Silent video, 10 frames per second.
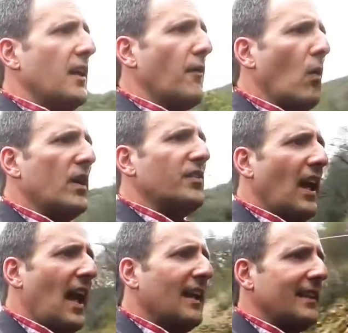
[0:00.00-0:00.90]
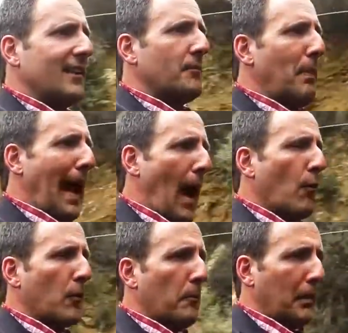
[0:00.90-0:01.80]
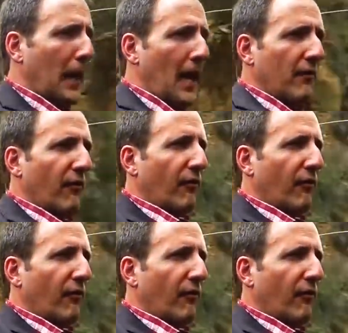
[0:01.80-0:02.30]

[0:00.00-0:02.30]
they've always had these power plant